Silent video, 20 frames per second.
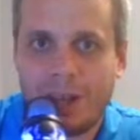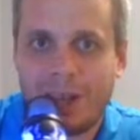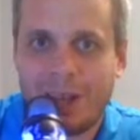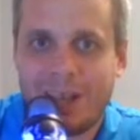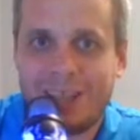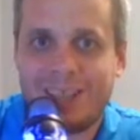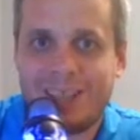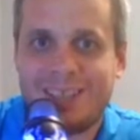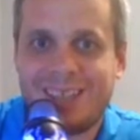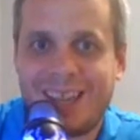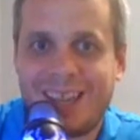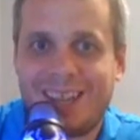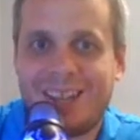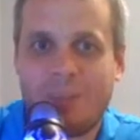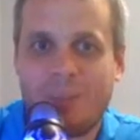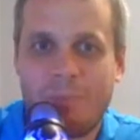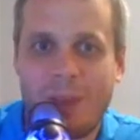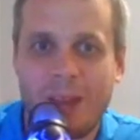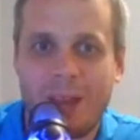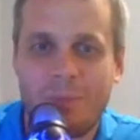he's saying it
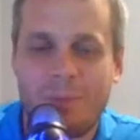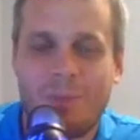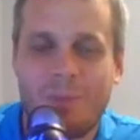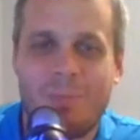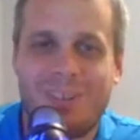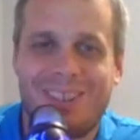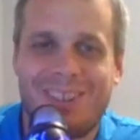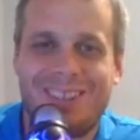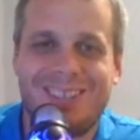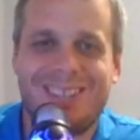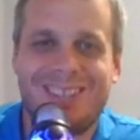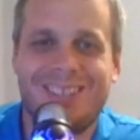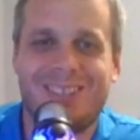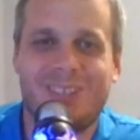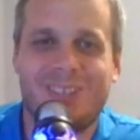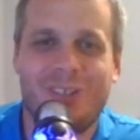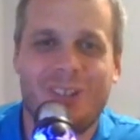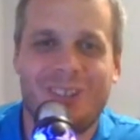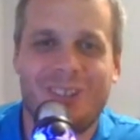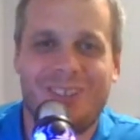may be, but this is
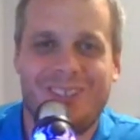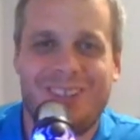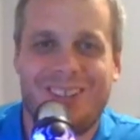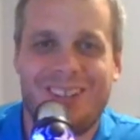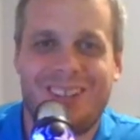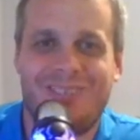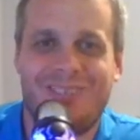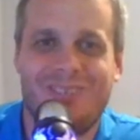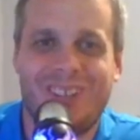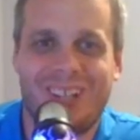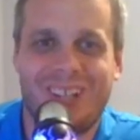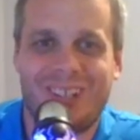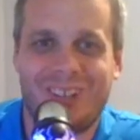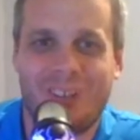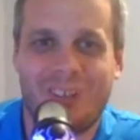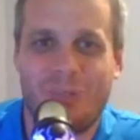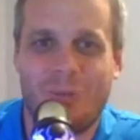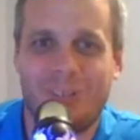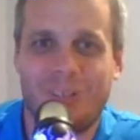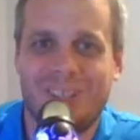sort of the
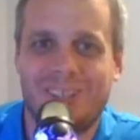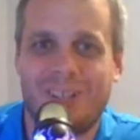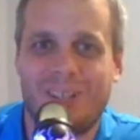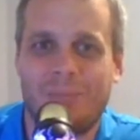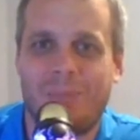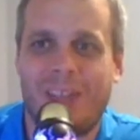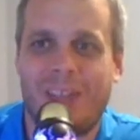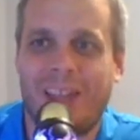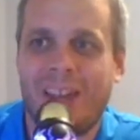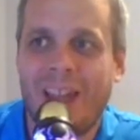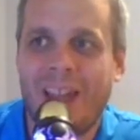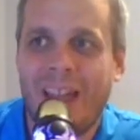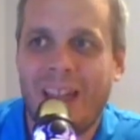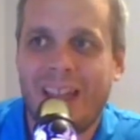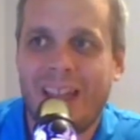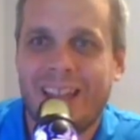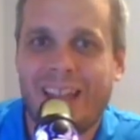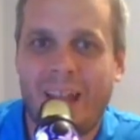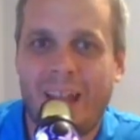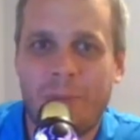conventional wisdom that
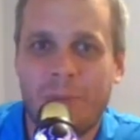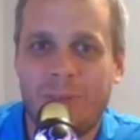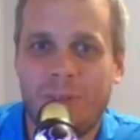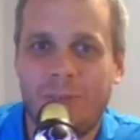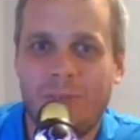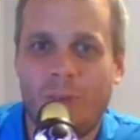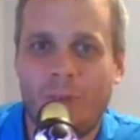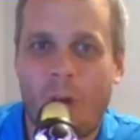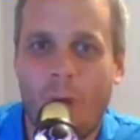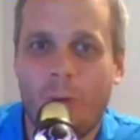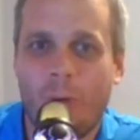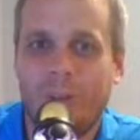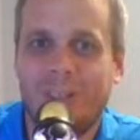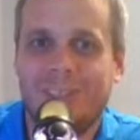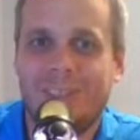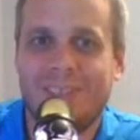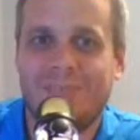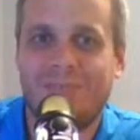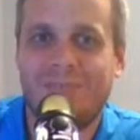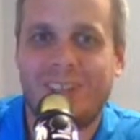capital always
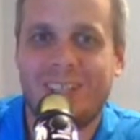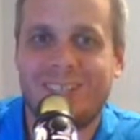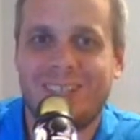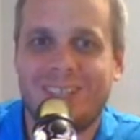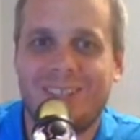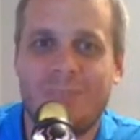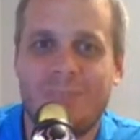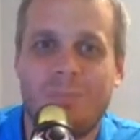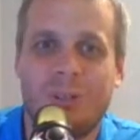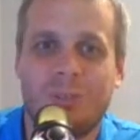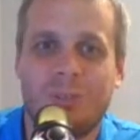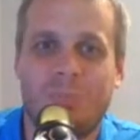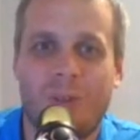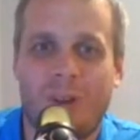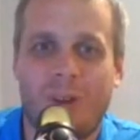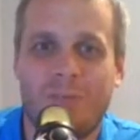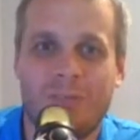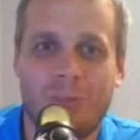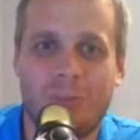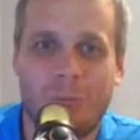invests in the most
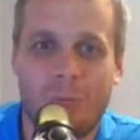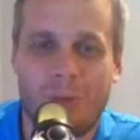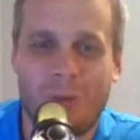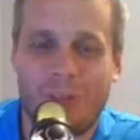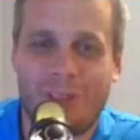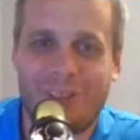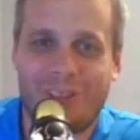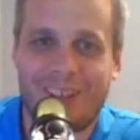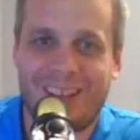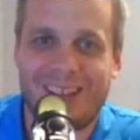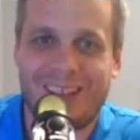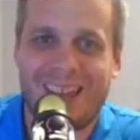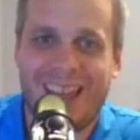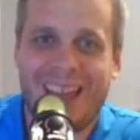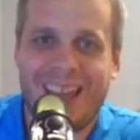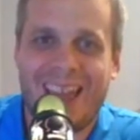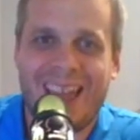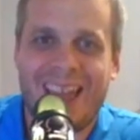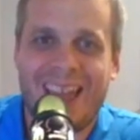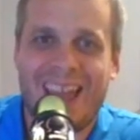profitable thing.
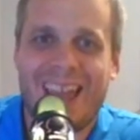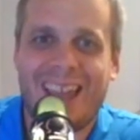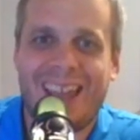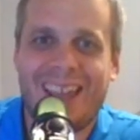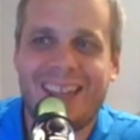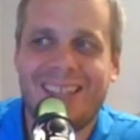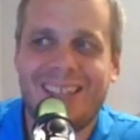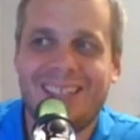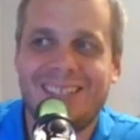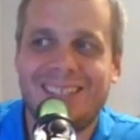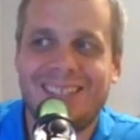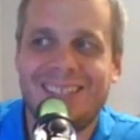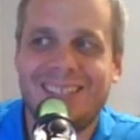And